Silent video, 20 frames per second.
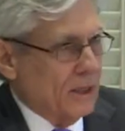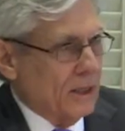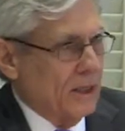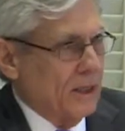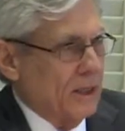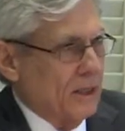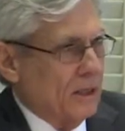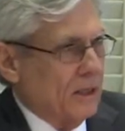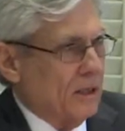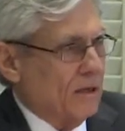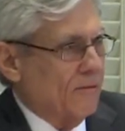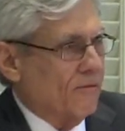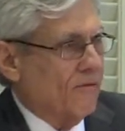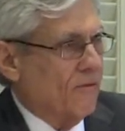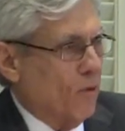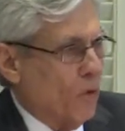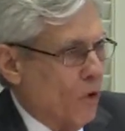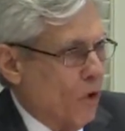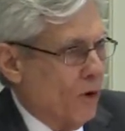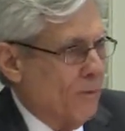He
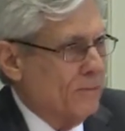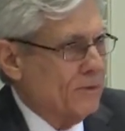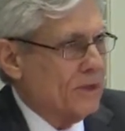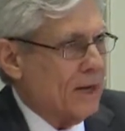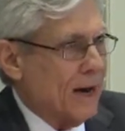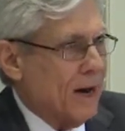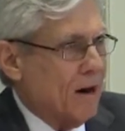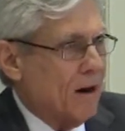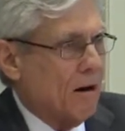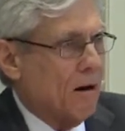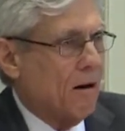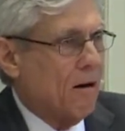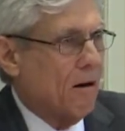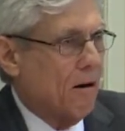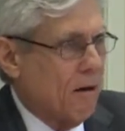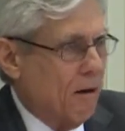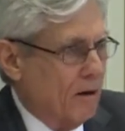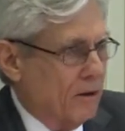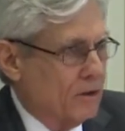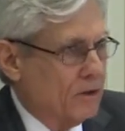conforms our
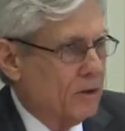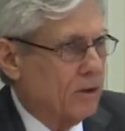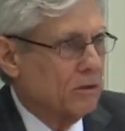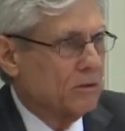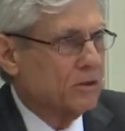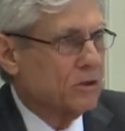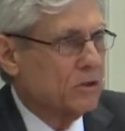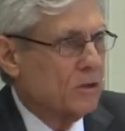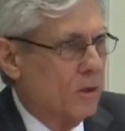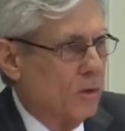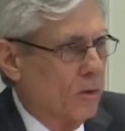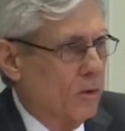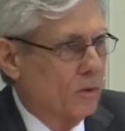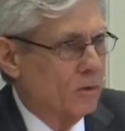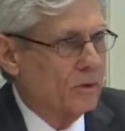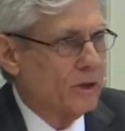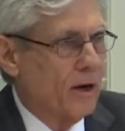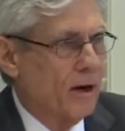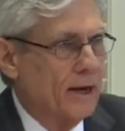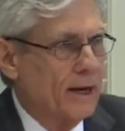hearts, our
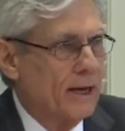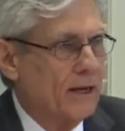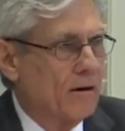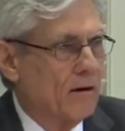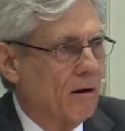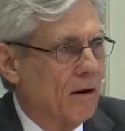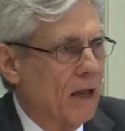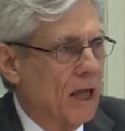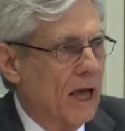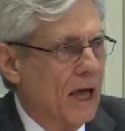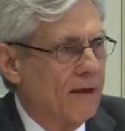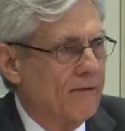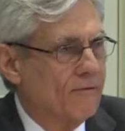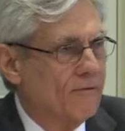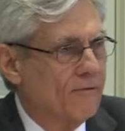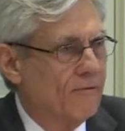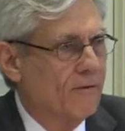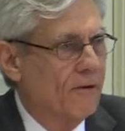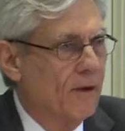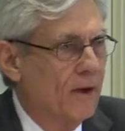souls, our inner
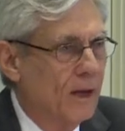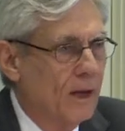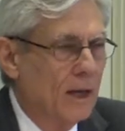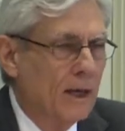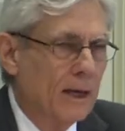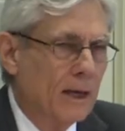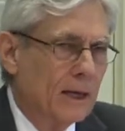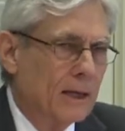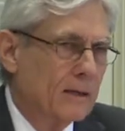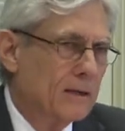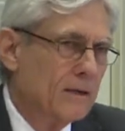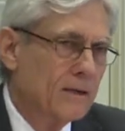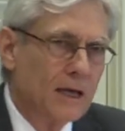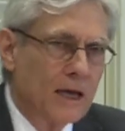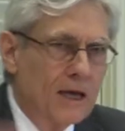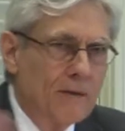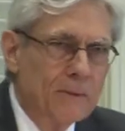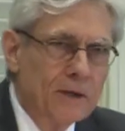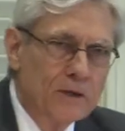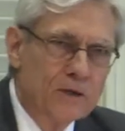life to
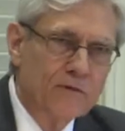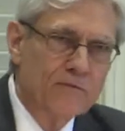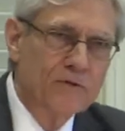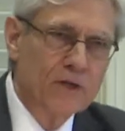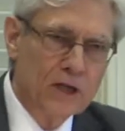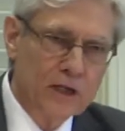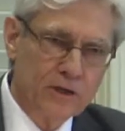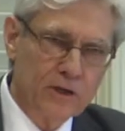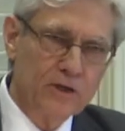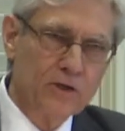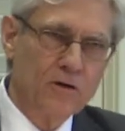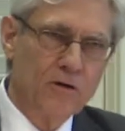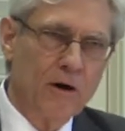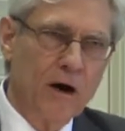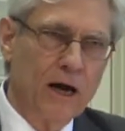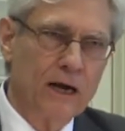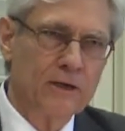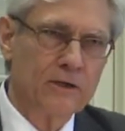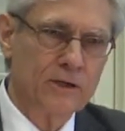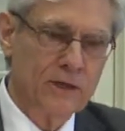the image of Jesus
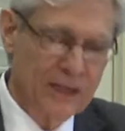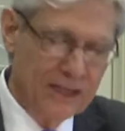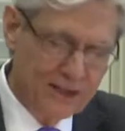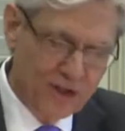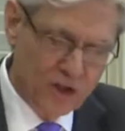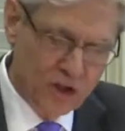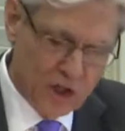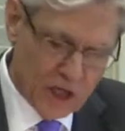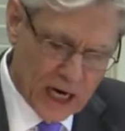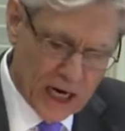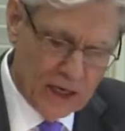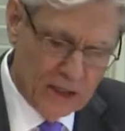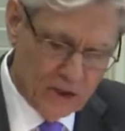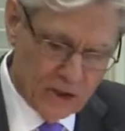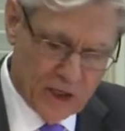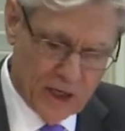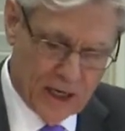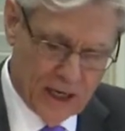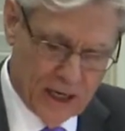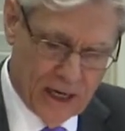Christ. He's
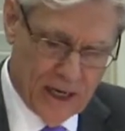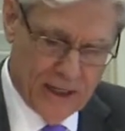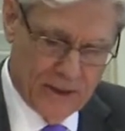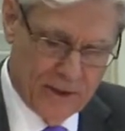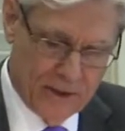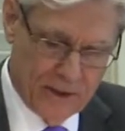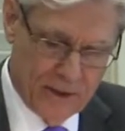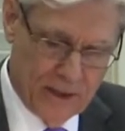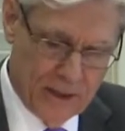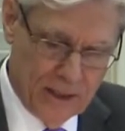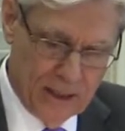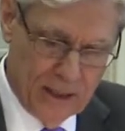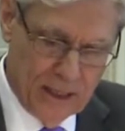changing us.